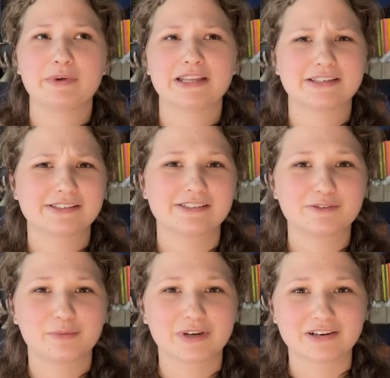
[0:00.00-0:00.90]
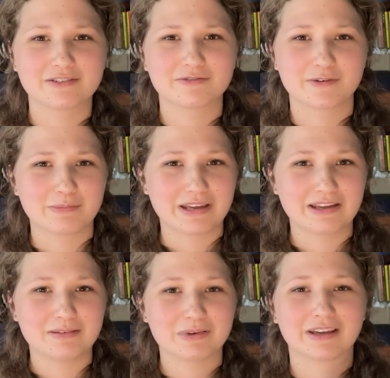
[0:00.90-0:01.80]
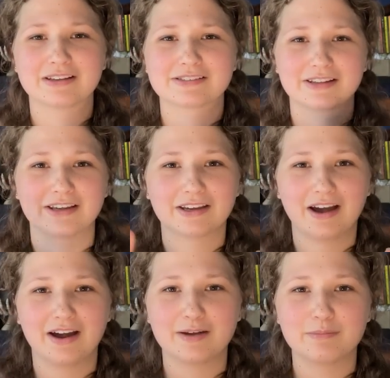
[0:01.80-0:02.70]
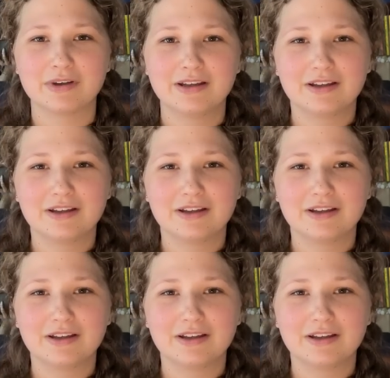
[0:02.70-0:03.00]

it is a little weird for me because like I'm,